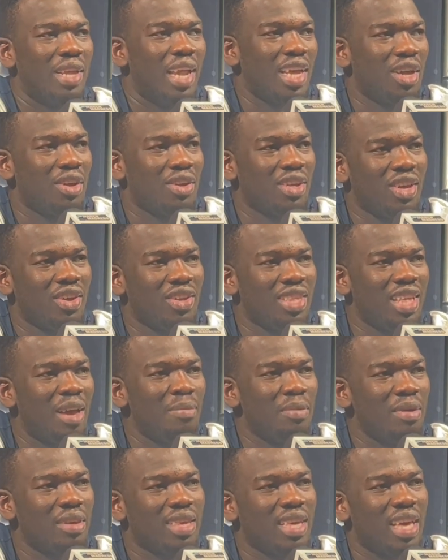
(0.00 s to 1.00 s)
Like, your, your
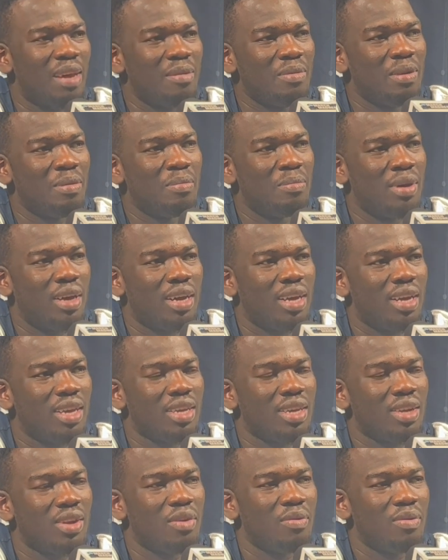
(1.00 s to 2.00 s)
time is coming,
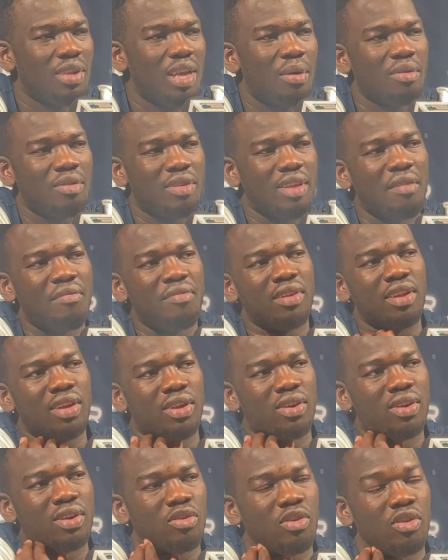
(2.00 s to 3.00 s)
but, you know, but that was definitely good.